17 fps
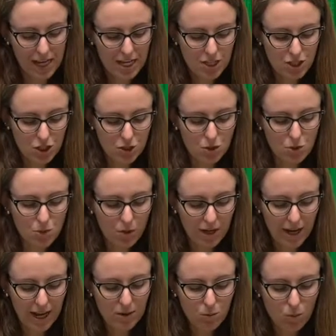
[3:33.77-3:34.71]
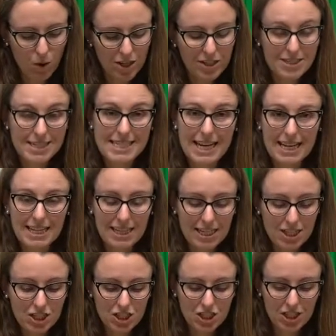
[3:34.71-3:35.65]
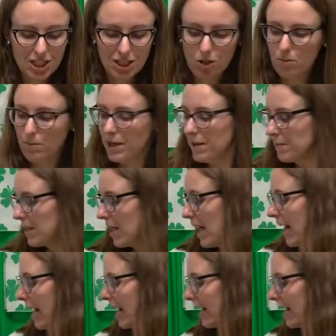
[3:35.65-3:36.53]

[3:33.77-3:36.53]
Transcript: So you want to add water daily, just a little bit. I